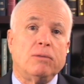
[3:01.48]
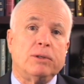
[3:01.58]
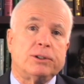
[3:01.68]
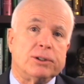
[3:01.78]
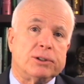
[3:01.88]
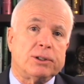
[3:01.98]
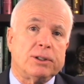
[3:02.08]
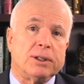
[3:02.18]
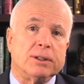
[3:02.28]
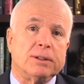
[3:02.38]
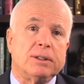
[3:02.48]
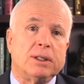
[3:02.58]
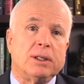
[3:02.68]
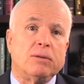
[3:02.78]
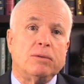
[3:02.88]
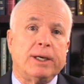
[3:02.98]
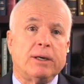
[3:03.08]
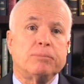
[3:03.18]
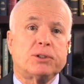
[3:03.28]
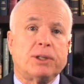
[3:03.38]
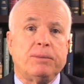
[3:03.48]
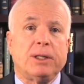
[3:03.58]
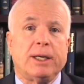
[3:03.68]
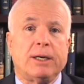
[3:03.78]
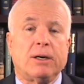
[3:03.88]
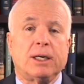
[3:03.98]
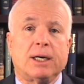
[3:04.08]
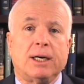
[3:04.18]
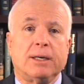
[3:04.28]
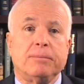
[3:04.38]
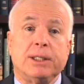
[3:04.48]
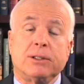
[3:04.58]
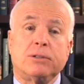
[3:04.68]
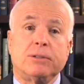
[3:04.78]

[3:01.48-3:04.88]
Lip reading: which in turn would help stimulate our economy and